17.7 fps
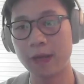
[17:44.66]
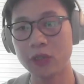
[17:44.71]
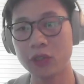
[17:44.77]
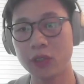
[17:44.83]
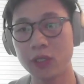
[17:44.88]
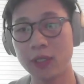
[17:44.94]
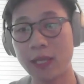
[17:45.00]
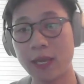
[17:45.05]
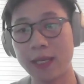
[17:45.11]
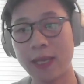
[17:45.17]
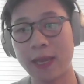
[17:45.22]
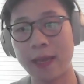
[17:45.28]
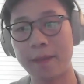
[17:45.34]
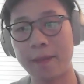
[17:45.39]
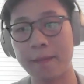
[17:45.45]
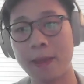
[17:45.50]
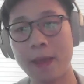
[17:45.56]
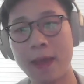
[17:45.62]
Eventually, they
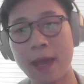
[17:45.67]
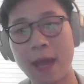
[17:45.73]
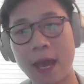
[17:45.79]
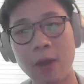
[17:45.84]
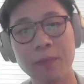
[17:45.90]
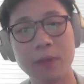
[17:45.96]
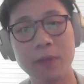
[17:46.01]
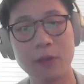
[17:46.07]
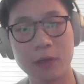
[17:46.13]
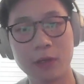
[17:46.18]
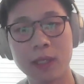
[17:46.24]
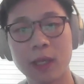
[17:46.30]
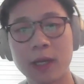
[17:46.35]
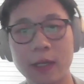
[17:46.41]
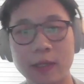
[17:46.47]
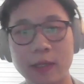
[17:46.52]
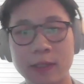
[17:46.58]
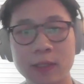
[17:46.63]
can help their
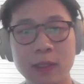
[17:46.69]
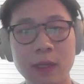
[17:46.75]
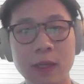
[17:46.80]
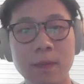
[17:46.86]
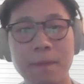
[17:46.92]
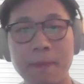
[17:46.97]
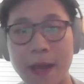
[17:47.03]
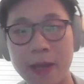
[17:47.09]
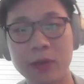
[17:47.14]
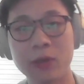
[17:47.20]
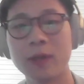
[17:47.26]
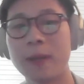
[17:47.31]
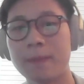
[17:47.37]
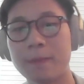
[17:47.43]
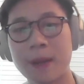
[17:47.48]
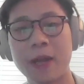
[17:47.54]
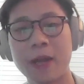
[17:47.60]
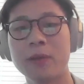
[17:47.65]
client
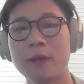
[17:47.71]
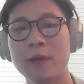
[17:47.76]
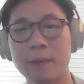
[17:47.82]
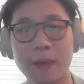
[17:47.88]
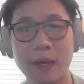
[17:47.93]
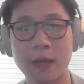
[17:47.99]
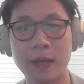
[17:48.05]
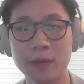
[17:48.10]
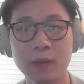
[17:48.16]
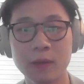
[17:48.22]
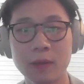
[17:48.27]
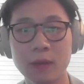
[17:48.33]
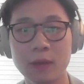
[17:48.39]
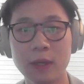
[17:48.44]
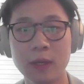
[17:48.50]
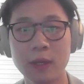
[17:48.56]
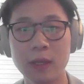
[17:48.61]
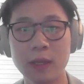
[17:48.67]
better and better and better.